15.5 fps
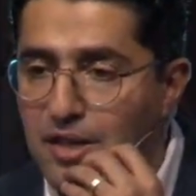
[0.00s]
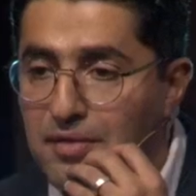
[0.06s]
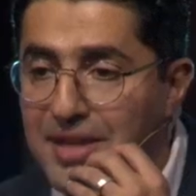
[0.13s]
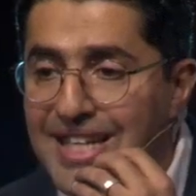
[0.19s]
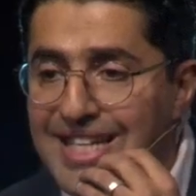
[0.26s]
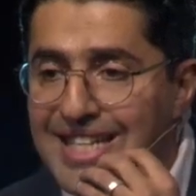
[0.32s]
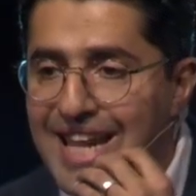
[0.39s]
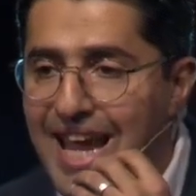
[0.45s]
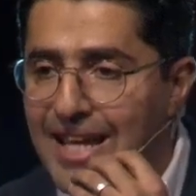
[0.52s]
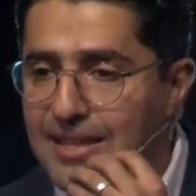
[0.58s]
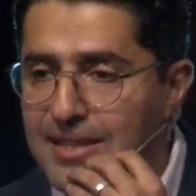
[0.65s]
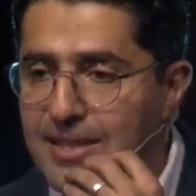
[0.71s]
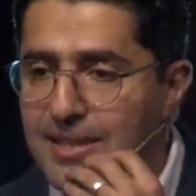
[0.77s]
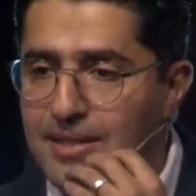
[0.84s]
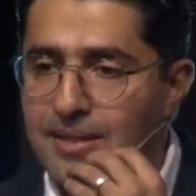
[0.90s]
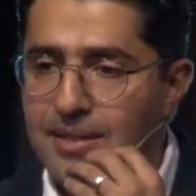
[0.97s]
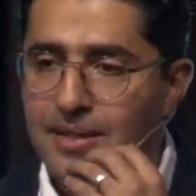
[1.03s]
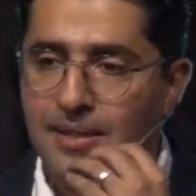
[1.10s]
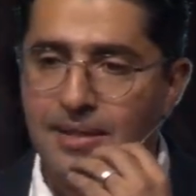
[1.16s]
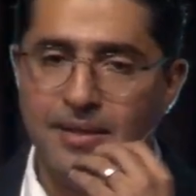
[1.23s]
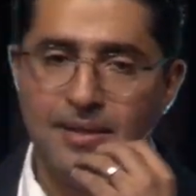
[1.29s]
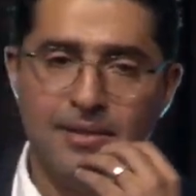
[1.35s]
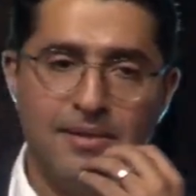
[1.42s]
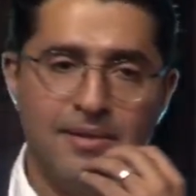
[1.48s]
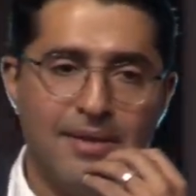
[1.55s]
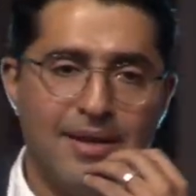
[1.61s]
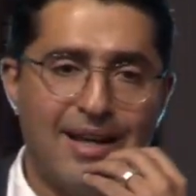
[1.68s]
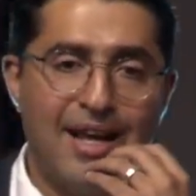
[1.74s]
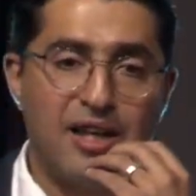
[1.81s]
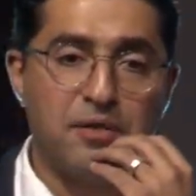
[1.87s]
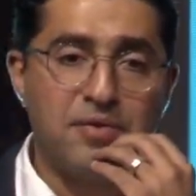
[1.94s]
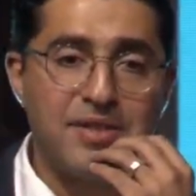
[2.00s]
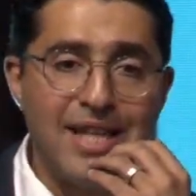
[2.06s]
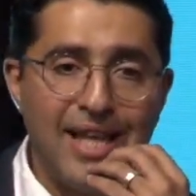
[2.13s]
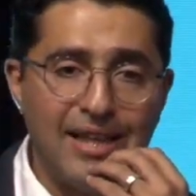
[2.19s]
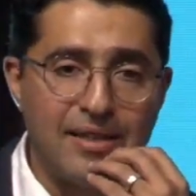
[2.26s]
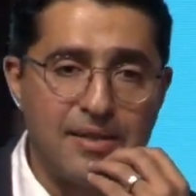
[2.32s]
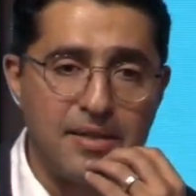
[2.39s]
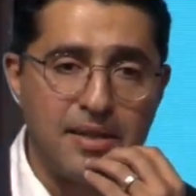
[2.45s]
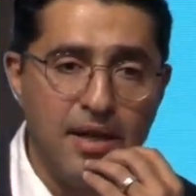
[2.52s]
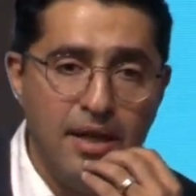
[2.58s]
innate kind of talents.